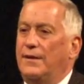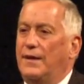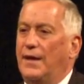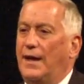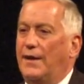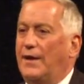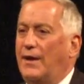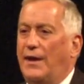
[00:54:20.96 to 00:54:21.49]

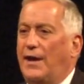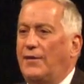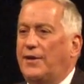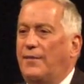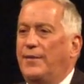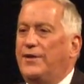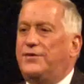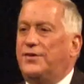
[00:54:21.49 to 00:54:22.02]
How
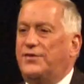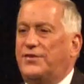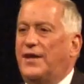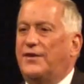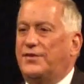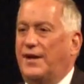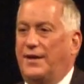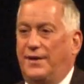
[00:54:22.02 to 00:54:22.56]
come he just
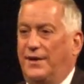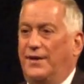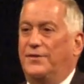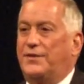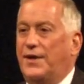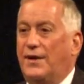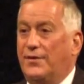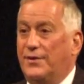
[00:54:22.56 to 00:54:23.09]
says that? He
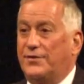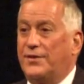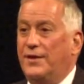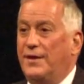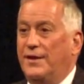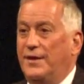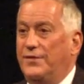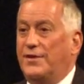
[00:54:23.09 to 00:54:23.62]
doesn't tell us
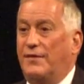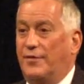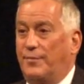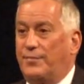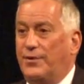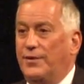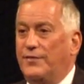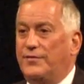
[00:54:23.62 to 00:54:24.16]
he's ever
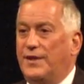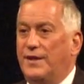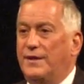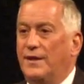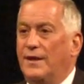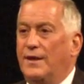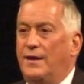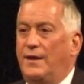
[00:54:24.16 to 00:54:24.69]
proved it.
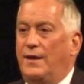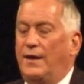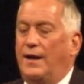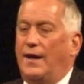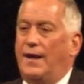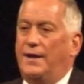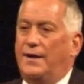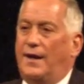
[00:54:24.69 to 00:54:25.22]

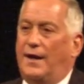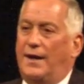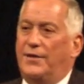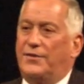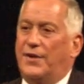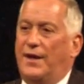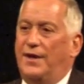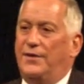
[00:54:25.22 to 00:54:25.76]
And
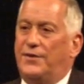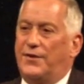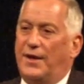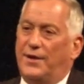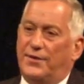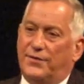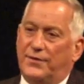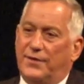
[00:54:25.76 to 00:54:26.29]
Einstein
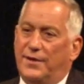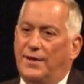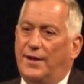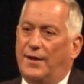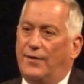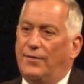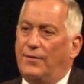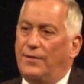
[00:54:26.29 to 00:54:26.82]
says, you
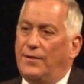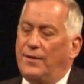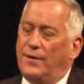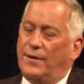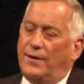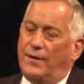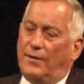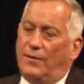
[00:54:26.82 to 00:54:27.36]
know,
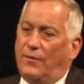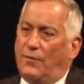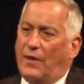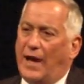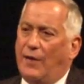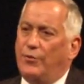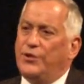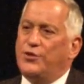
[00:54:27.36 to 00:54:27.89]

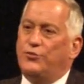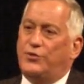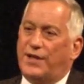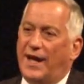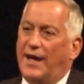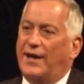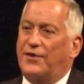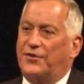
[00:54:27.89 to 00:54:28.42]
how would you
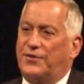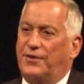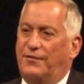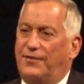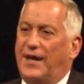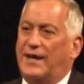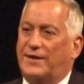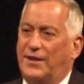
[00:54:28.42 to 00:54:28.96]
test the
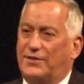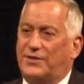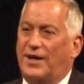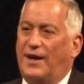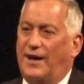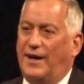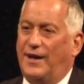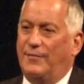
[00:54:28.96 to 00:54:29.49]
fact that
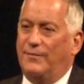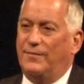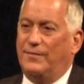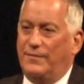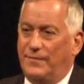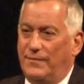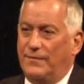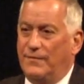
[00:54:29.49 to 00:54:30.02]
time
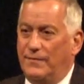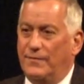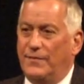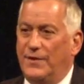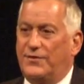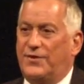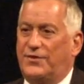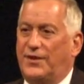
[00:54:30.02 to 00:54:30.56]

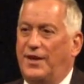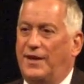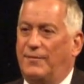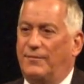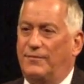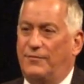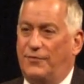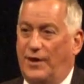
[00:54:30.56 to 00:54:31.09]
is the
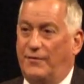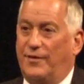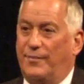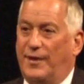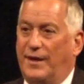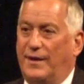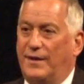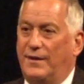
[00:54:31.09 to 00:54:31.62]
same for
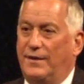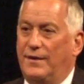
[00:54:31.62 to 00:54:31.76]
everybody?